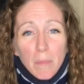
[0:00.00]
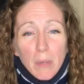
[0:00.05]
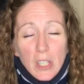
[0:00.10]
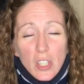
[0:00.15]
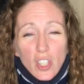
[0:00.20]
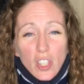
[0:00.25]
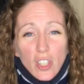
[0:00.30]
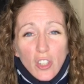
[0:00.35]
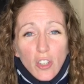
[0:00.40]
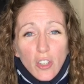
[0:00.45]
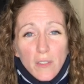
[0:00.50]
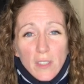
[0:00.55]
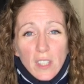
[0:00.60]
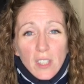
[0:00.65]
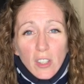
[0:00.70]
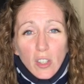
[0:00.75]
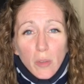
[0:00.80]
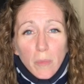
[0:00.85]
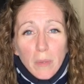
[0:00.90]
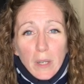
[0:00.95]
pinch the nerves a
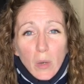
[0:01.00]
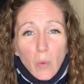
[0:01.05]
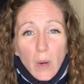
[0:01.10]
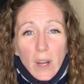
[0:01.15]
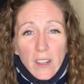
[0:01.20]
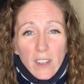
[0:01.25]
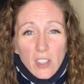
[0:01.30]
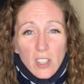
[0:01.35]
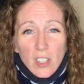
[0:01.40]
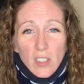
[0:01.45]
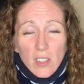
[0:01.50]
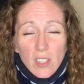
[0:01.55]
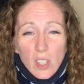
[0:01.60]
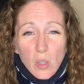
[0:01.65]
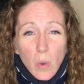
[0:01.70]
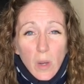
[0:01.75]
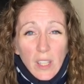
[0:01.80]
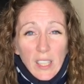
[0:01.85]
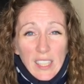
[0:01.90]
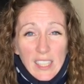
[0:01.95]
little bit while they're still
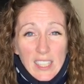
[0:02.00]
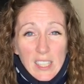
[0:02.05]
swelling,